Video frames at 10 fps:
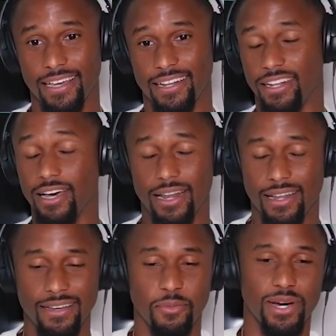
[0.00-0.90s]
No, no,
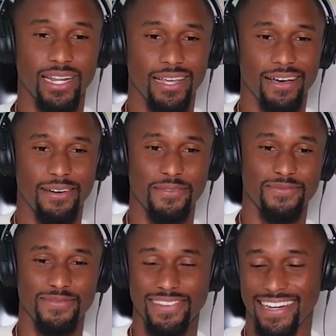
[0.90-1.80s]
no. But
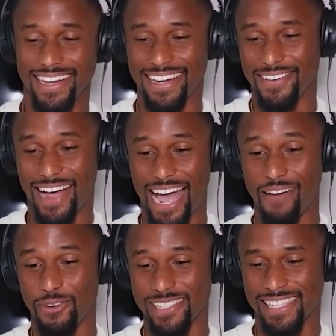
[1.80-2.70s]
I
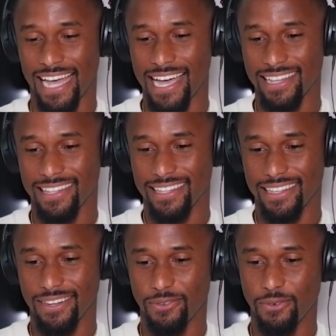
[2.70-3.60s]
was at
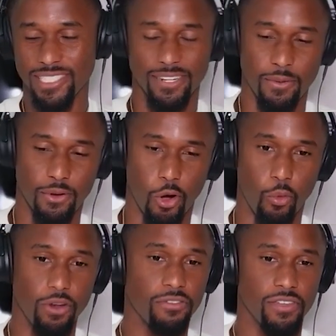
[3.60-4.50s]
what's the club
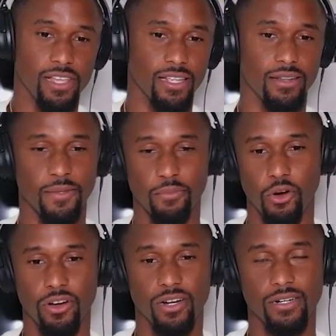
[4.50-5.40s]
called? Woodfield in
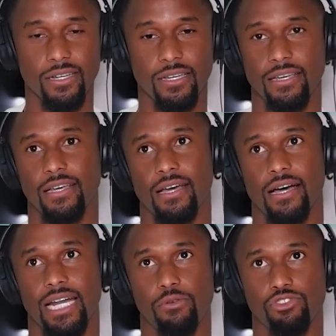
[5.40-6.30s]
Boca,
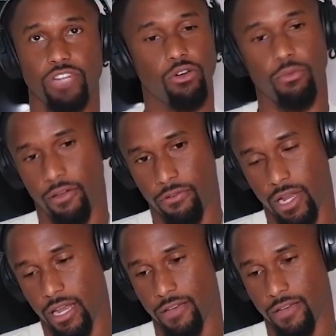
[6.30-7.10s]
and he was training with my friend